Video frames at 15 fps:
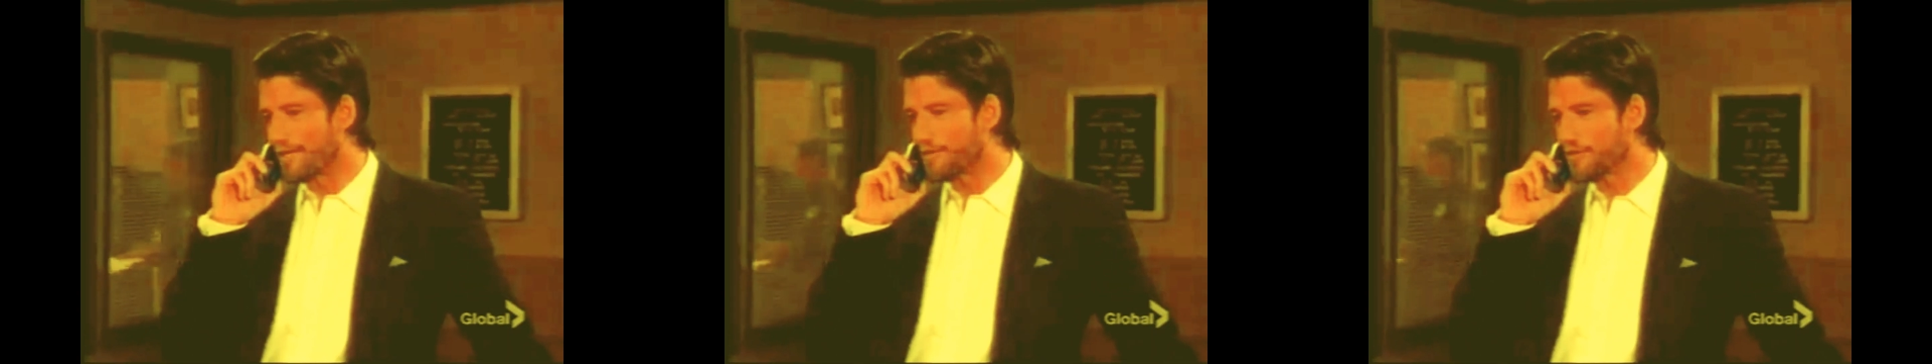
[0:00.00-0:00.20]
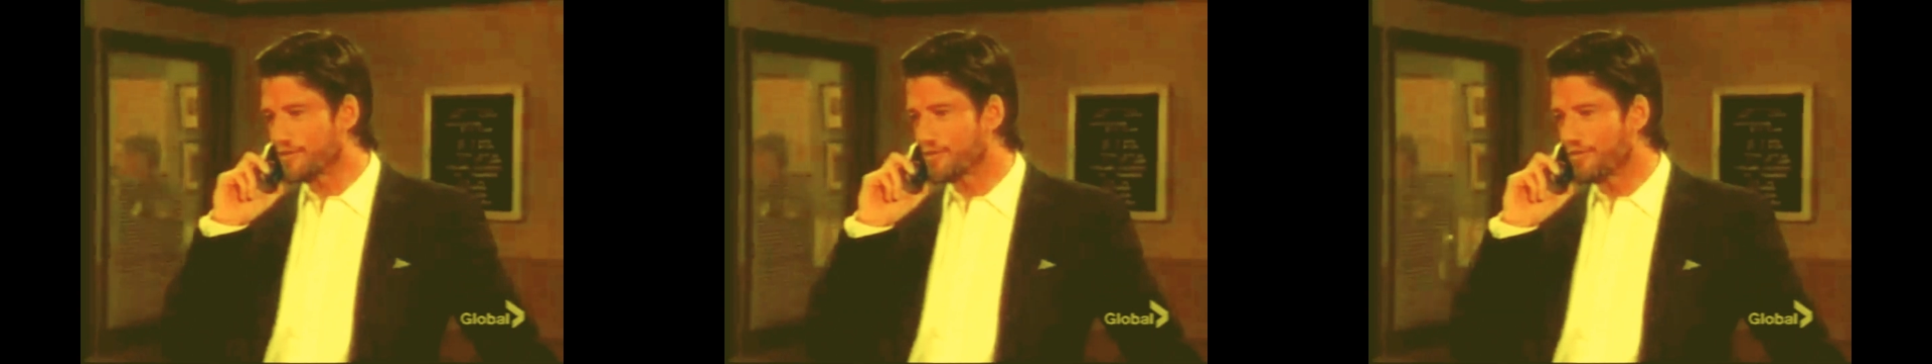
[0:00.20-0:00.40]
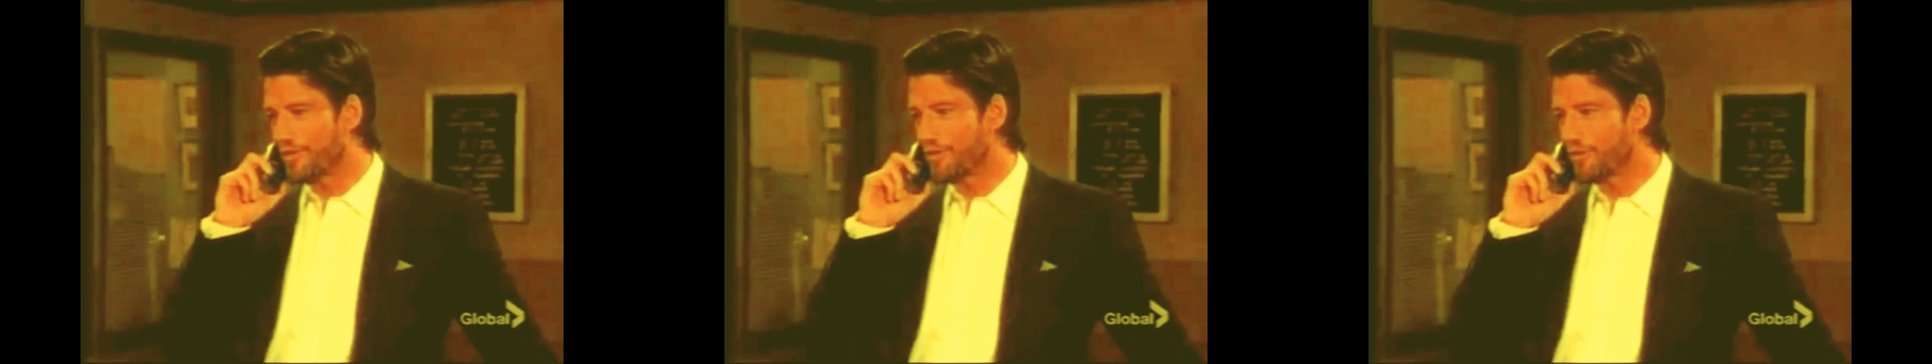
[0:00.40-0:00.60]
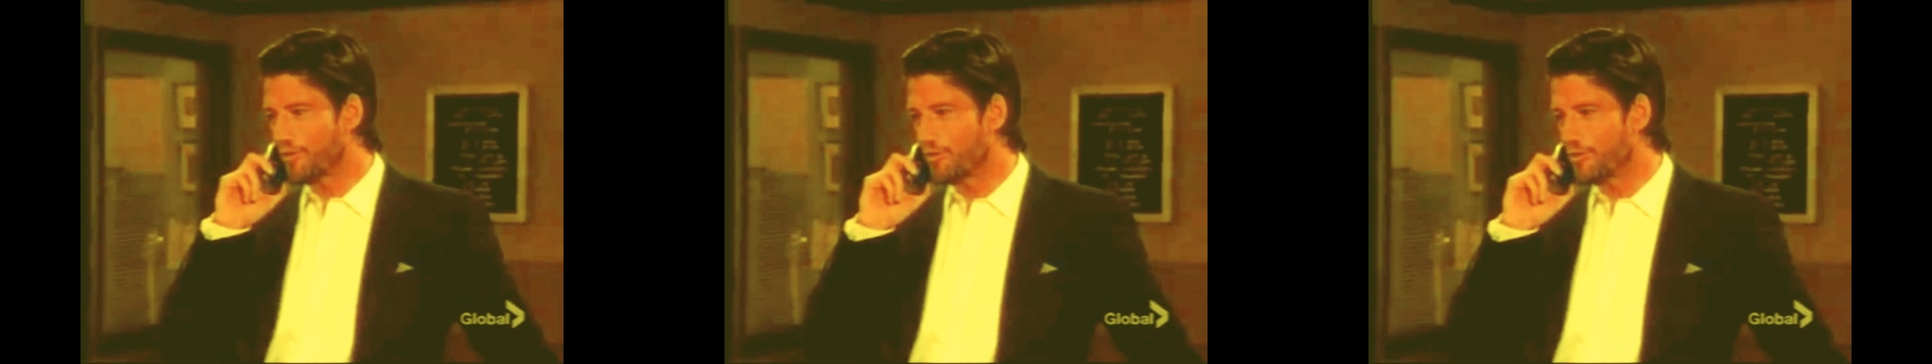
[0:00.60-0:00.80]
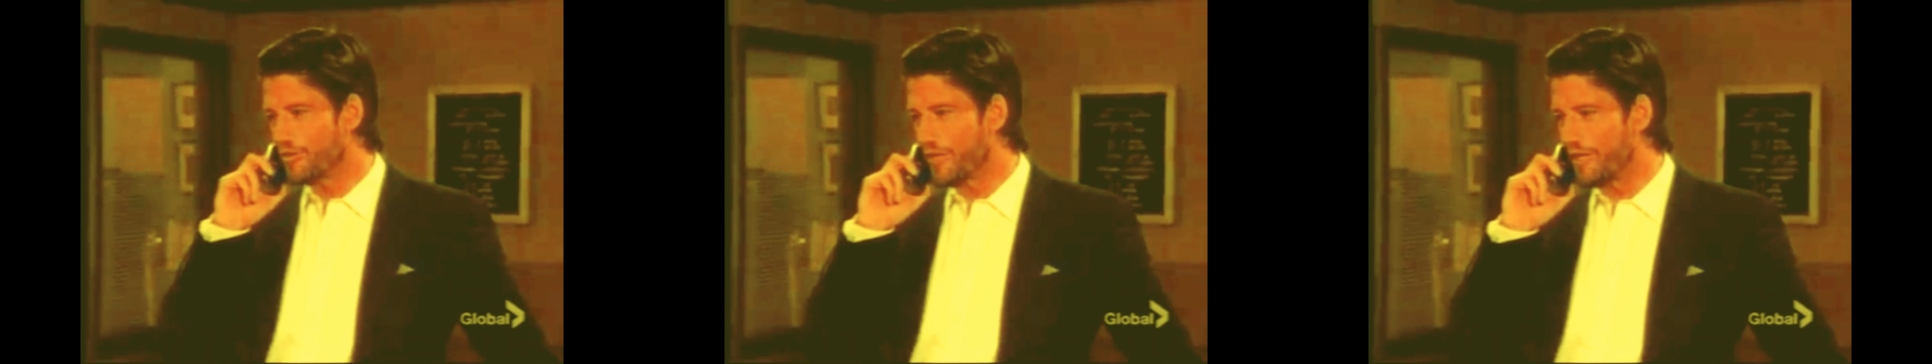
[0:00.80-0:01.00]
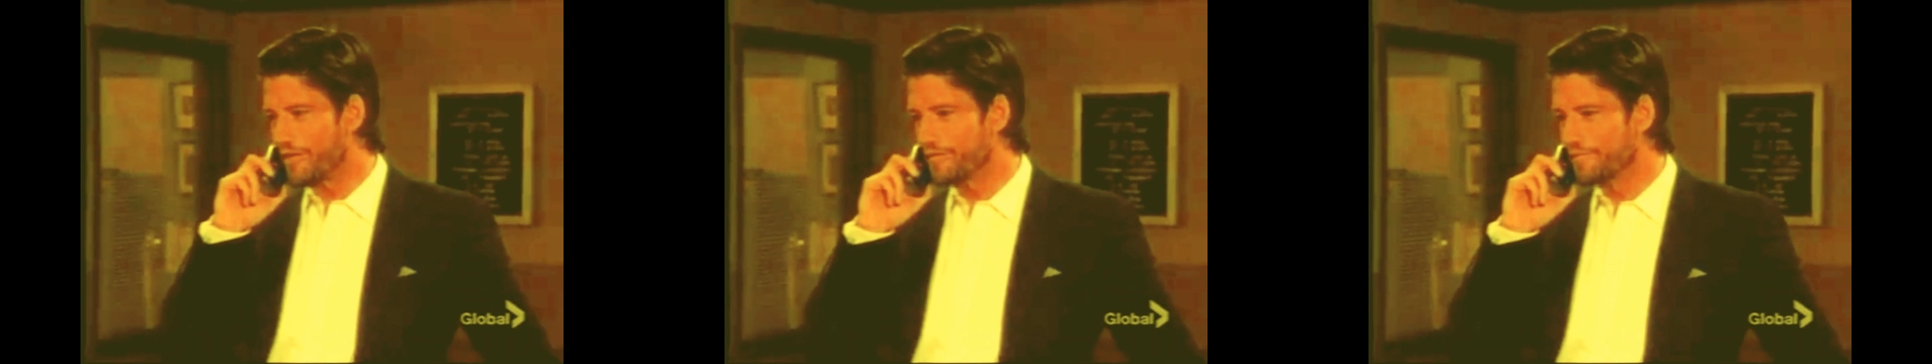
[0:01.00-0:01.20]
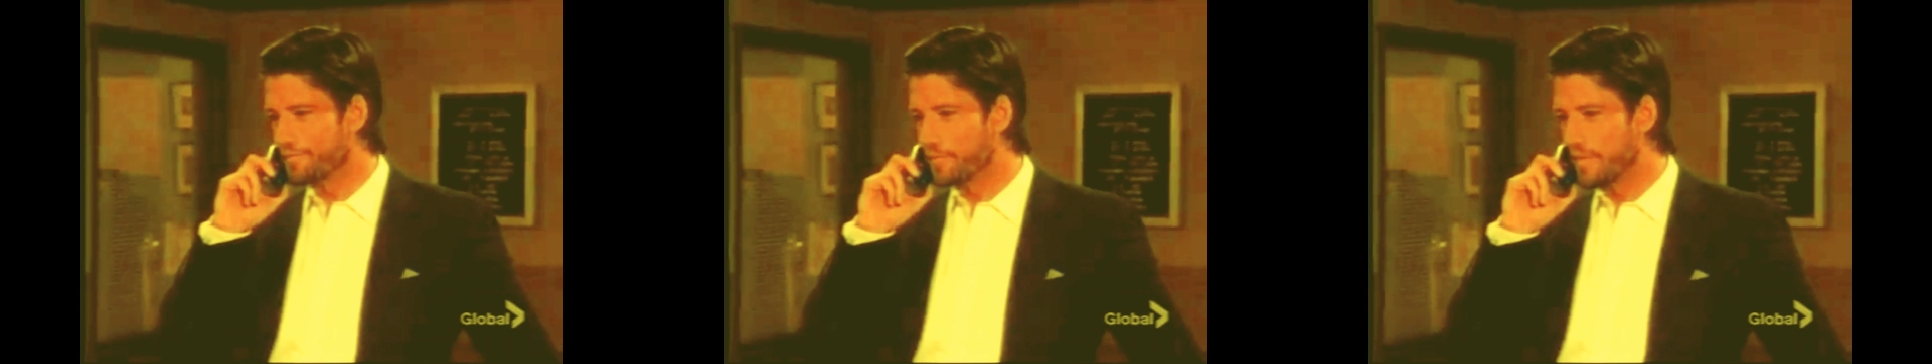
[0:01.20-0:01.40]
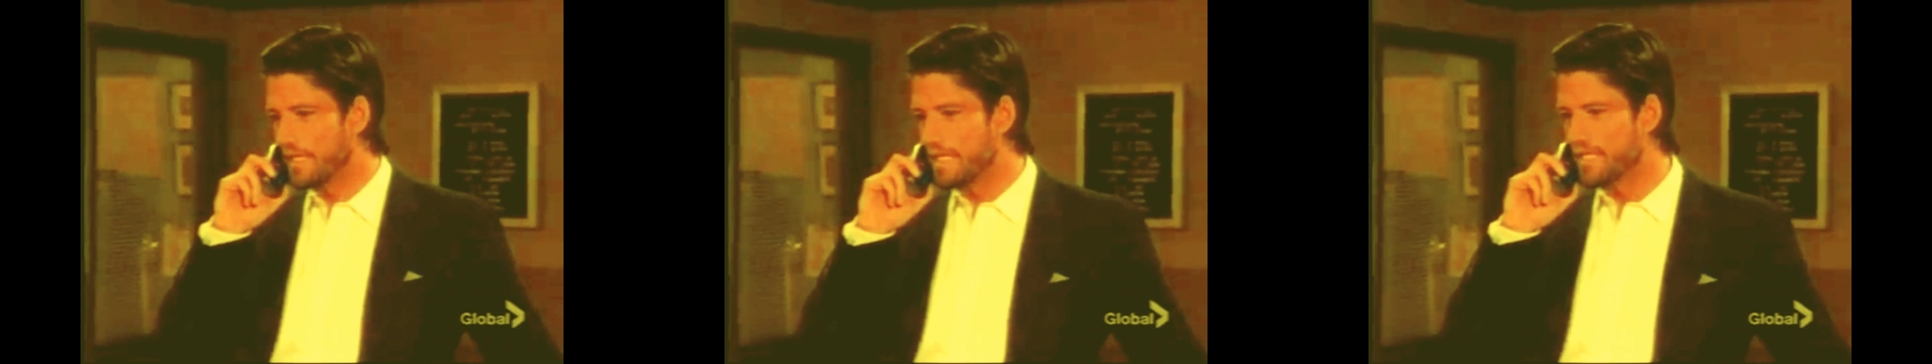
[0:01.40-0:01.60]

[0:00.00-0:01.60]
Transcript: Kate, you're not screening your calls, are you?